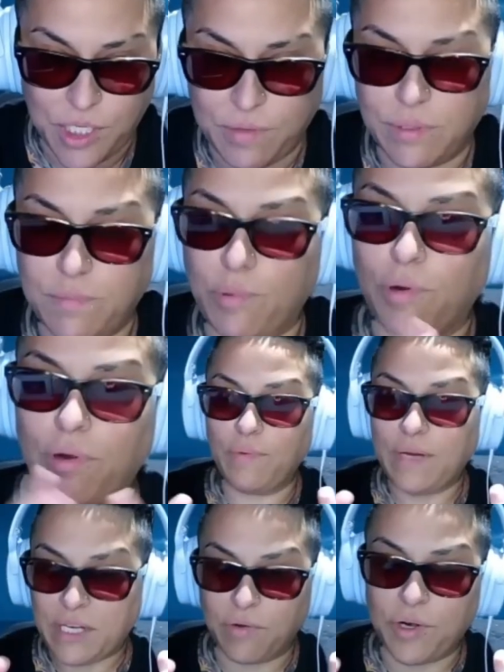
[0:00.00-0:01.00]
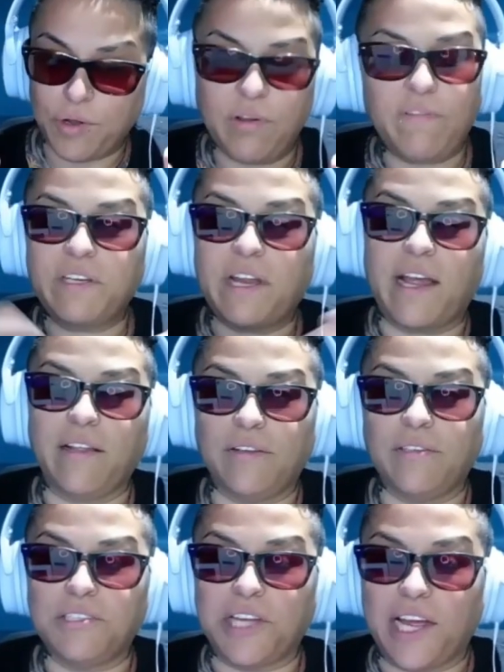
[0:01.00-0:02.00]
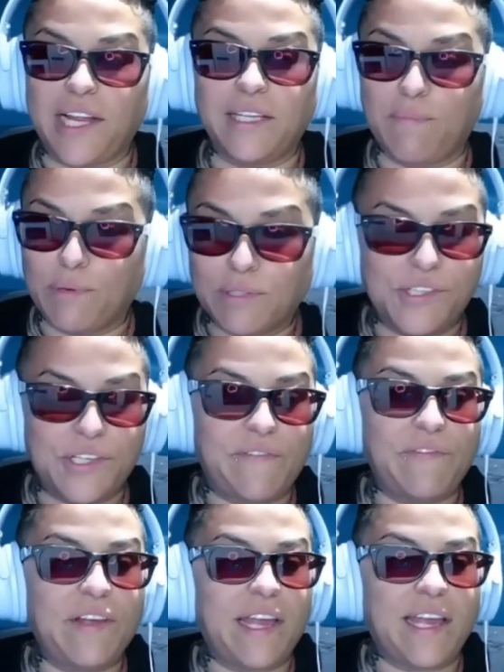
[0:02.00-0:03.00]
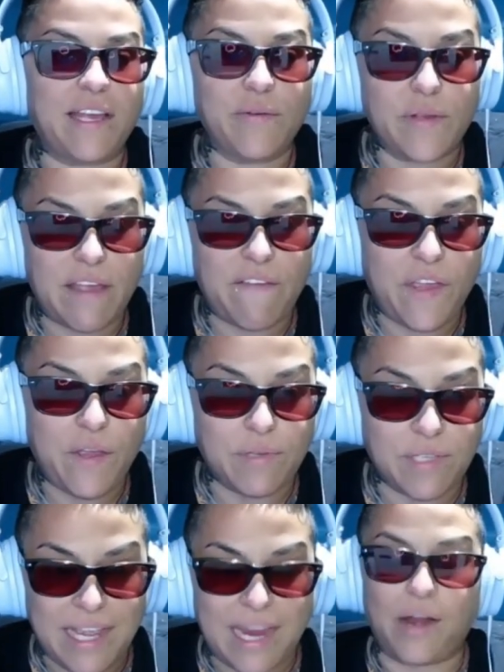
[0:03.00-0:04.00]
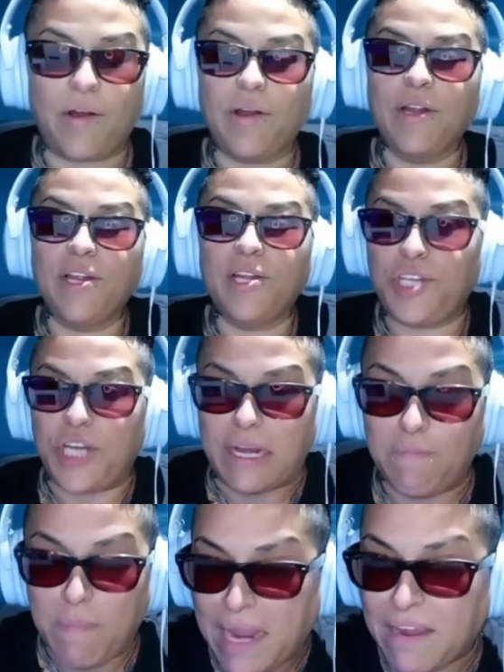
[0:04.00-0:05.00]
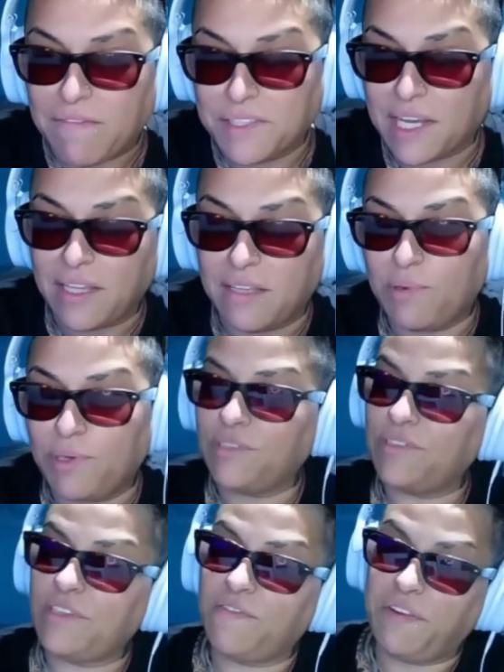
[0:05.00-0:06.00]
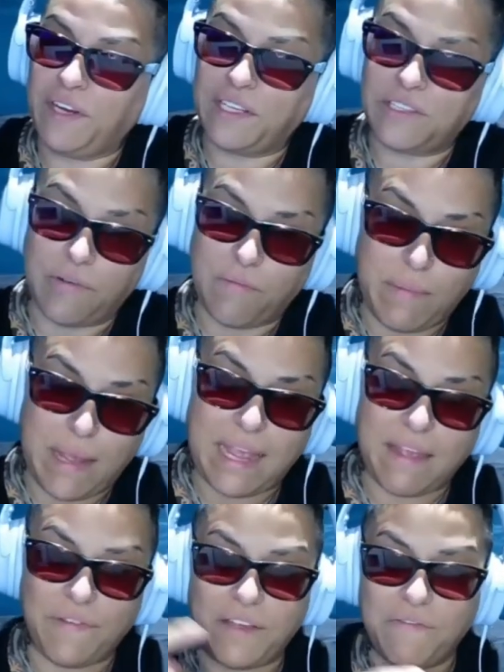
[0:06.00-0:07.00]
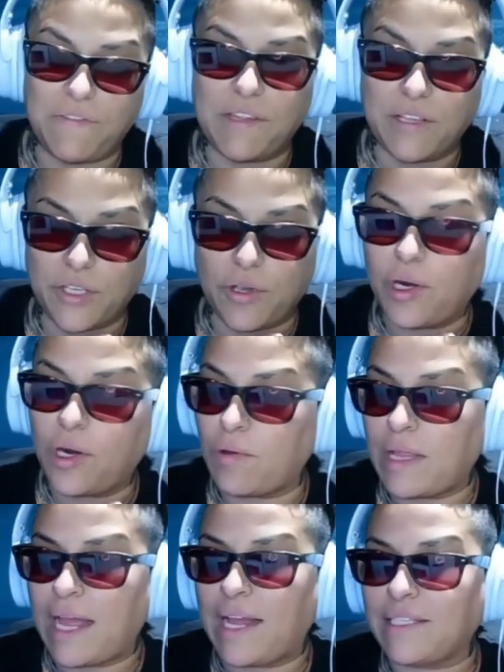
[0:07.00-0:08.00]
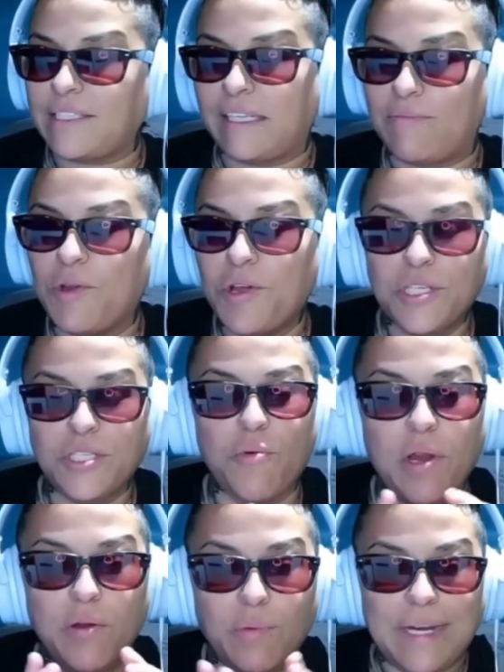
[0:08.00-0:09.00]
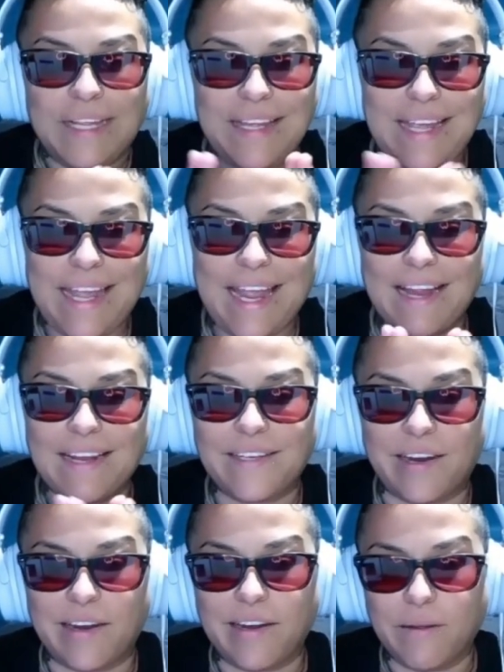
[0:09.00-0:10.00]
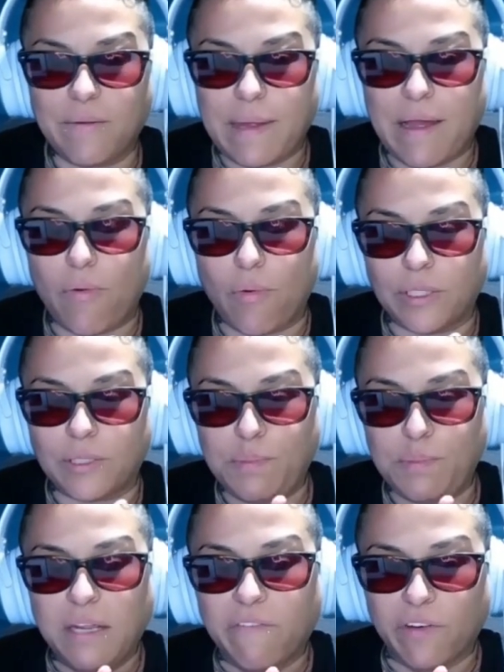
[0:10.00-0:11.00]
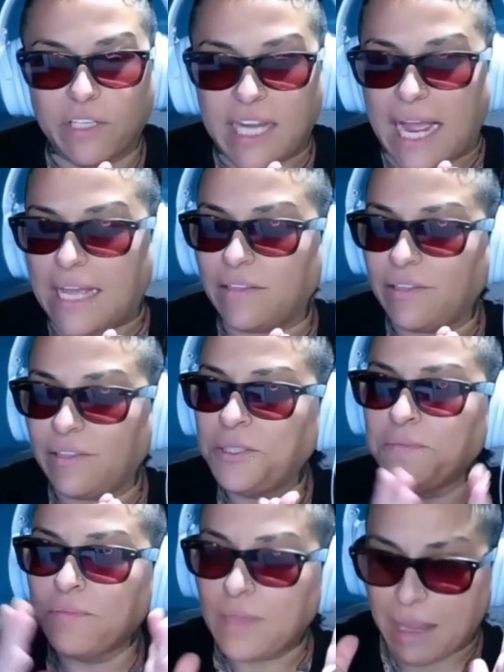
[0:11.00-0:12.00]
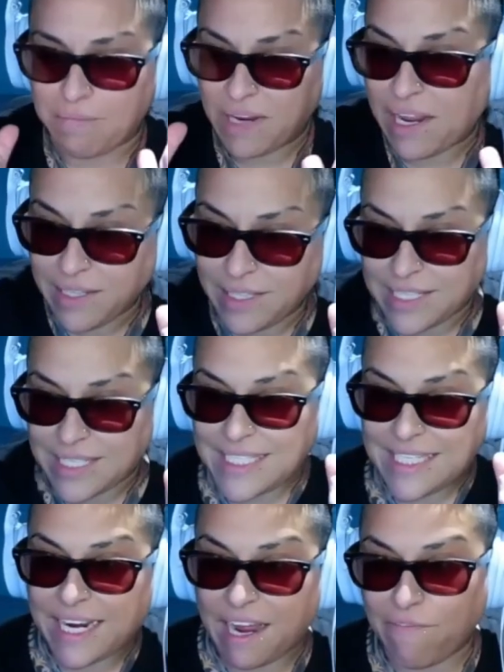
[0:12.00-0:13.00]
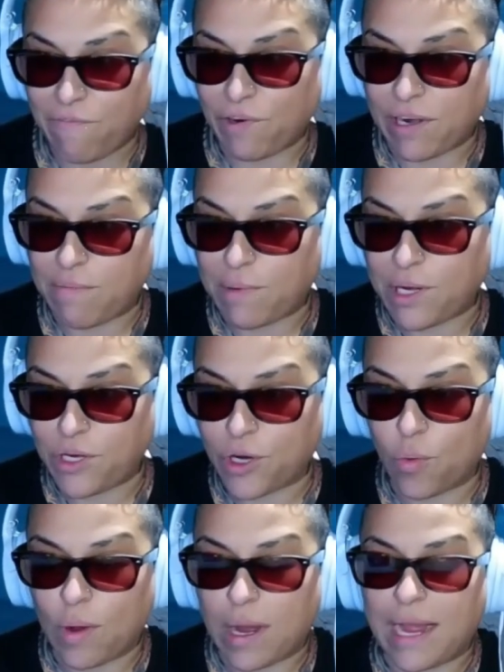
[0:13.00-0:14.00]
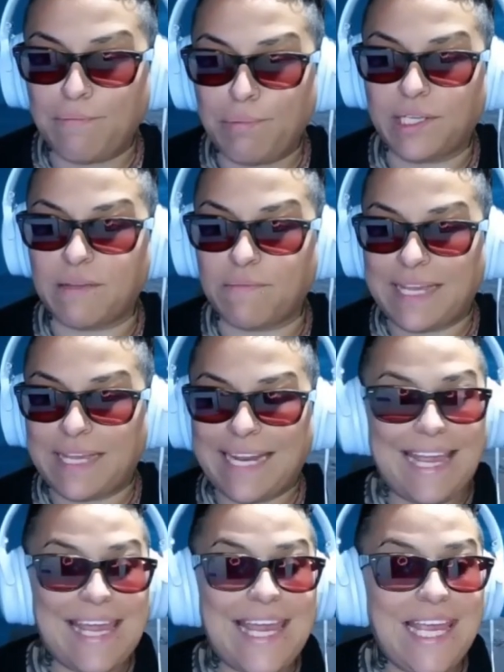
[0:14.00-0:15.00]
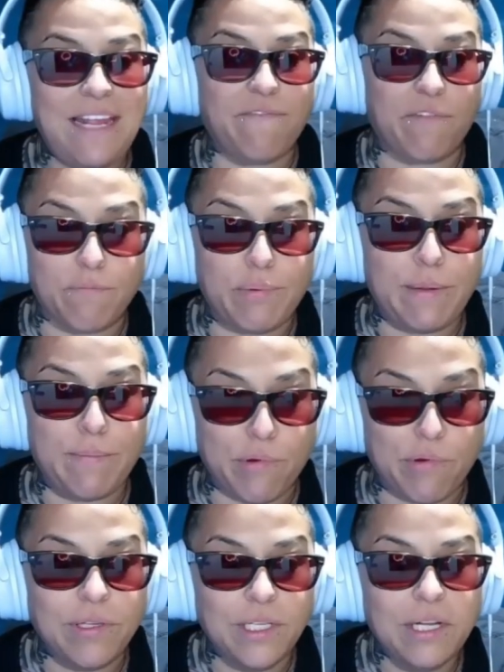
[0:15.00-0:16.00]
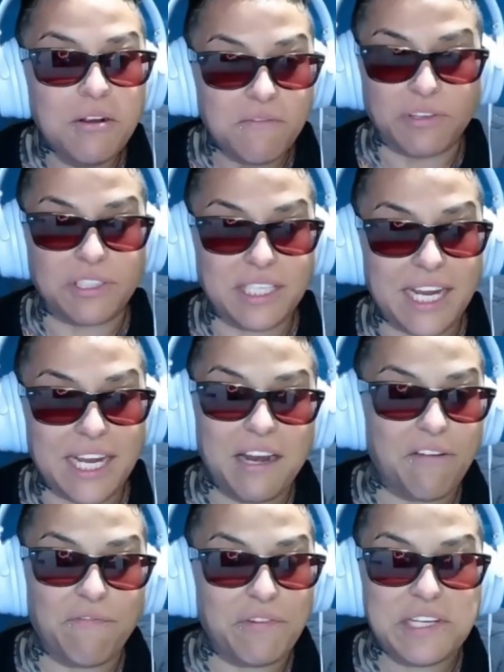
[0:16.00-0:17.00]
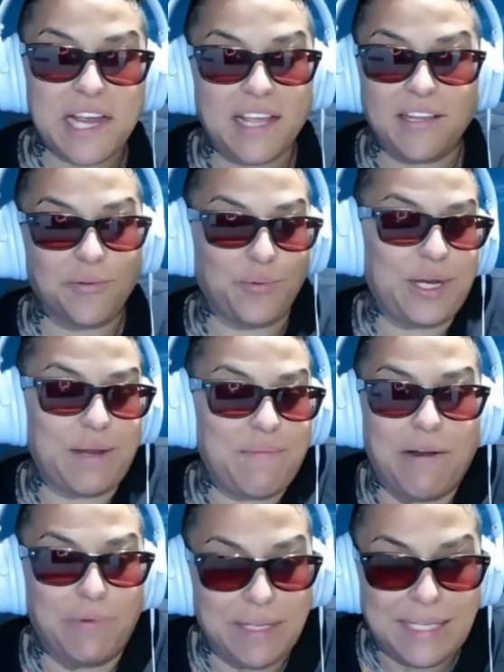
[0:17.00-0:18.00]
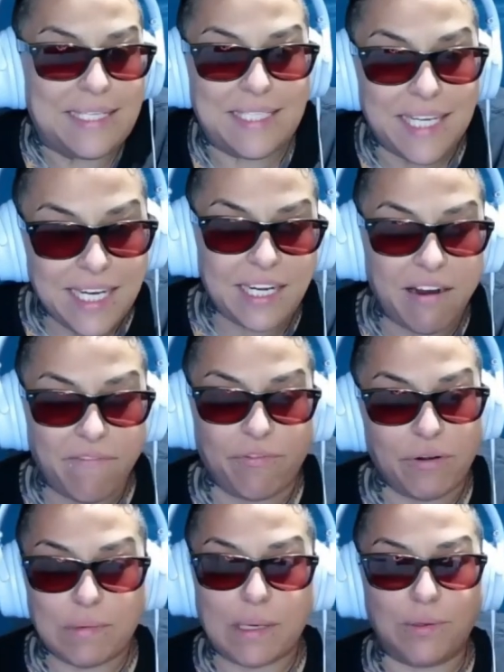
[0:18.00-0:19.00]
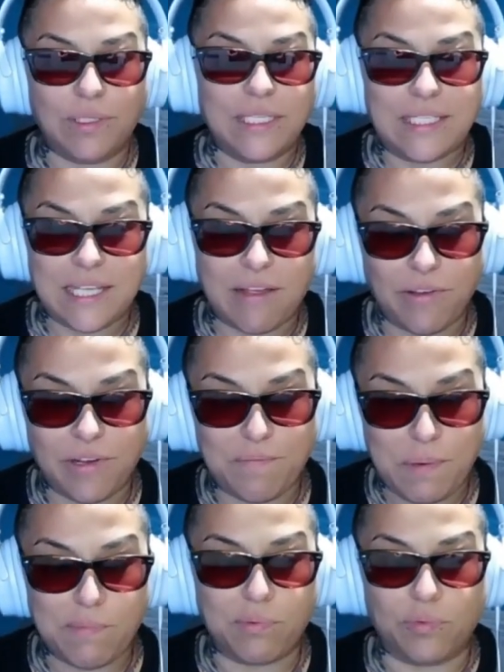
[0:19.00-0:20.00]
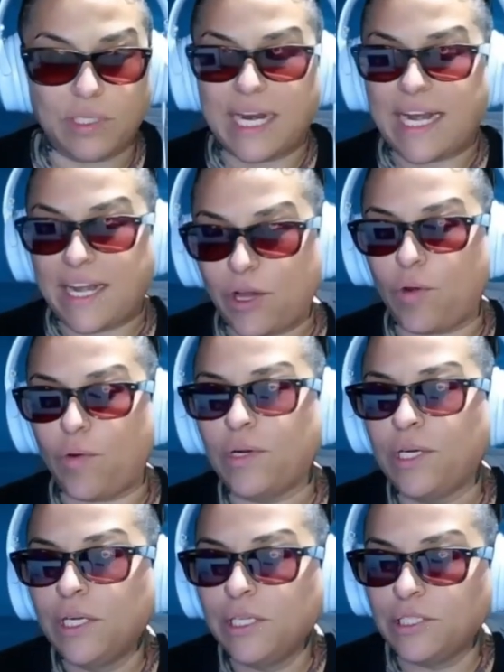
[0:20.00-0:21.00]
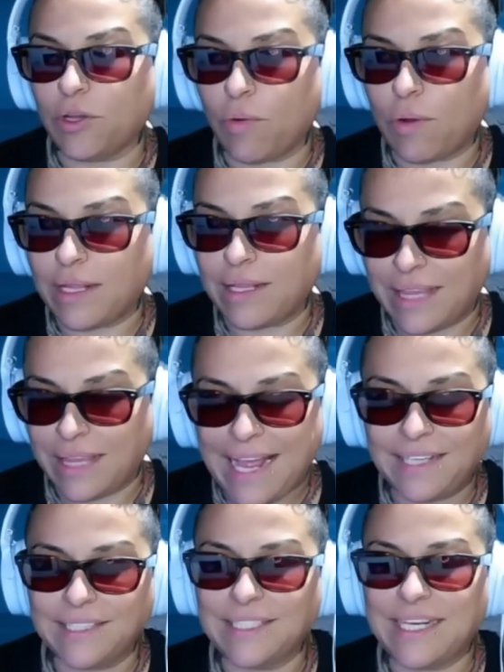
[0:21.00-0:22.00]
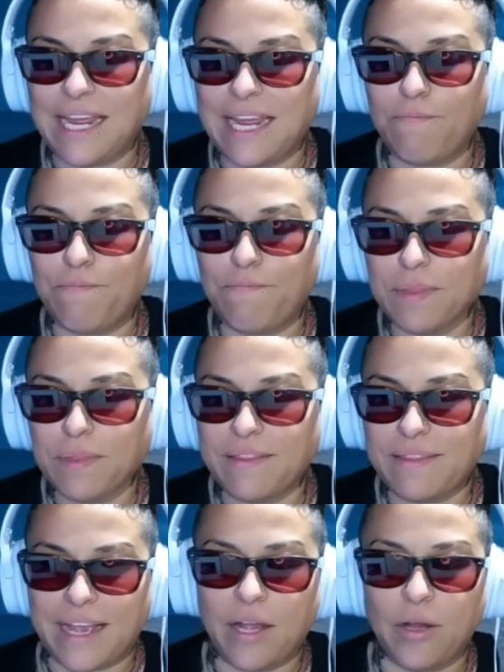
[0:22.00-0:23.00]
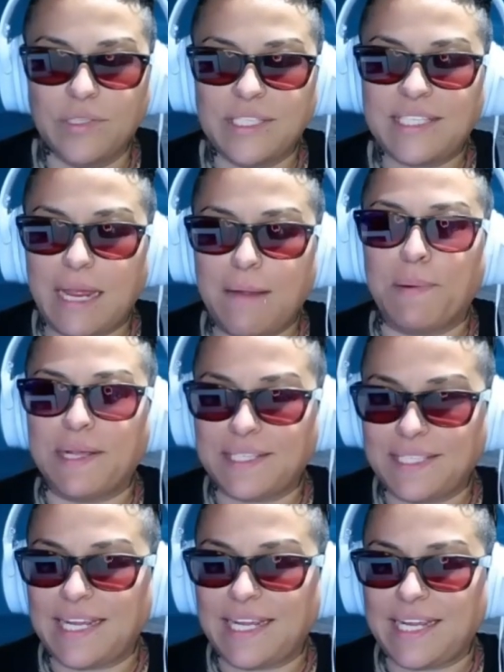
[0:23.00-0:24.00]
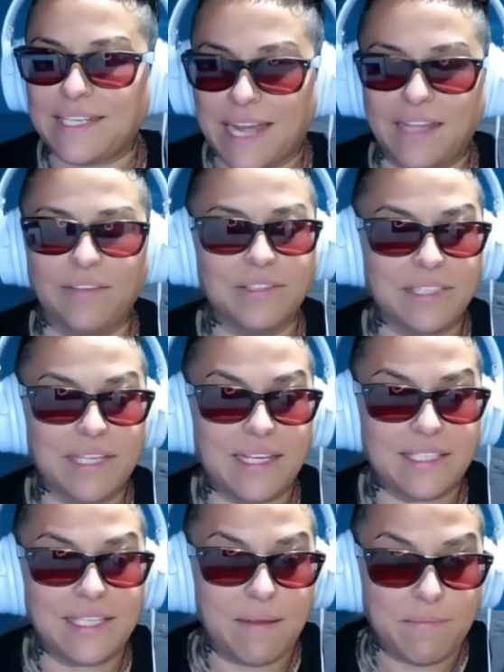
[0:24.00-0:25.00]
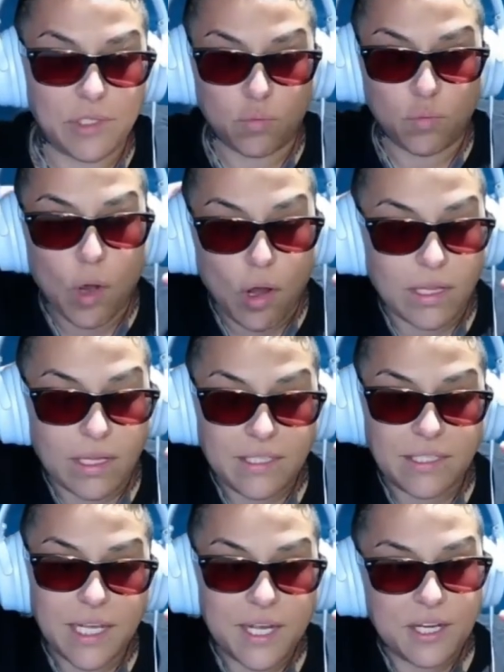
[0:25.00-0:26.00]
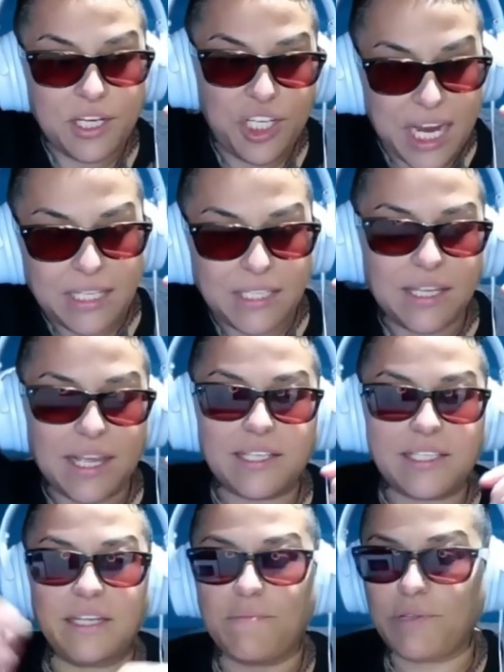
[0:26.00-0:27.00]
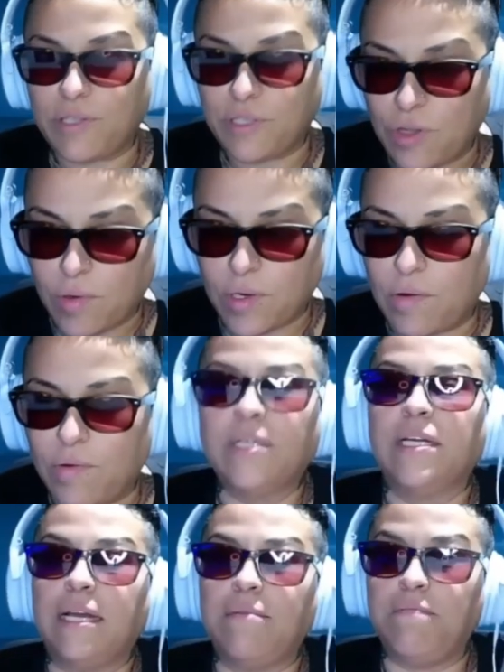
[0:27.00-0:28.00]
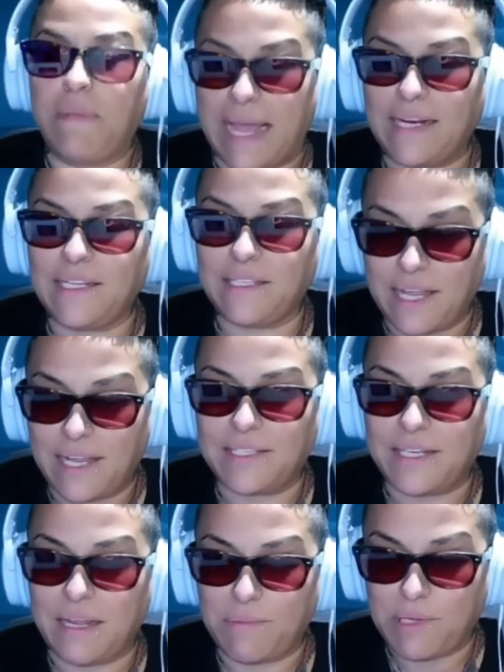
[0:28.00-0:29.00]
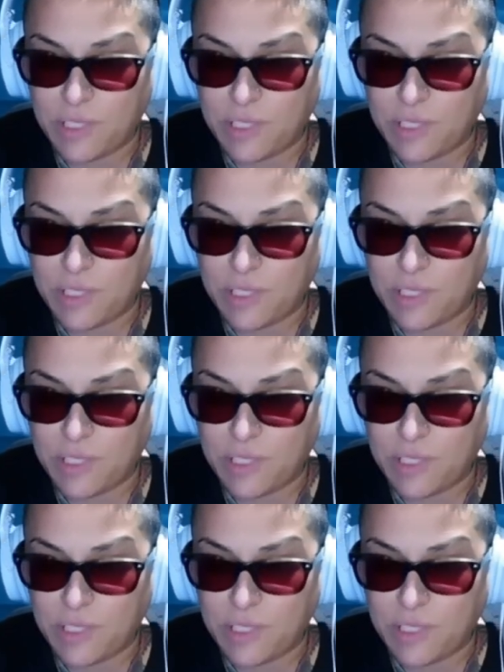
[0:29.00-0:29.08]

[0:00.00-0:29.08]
was born, we don't know if Tyler signed the birth certificate, if he was there. Jen may have signed the birth certificate, so it may have given the SOTO last name. So we really can't talk about or speak for Tyler. I'm not going to stick up for him, and you know why? Because I'm getting heat from people for sticking up for Tyler when I'm not really sticking up for him. I'm only telling people what I know. So last name, they go state by state. Tyler's last name is Wallace, Jen's last name is SOTO, and Maddie's last name is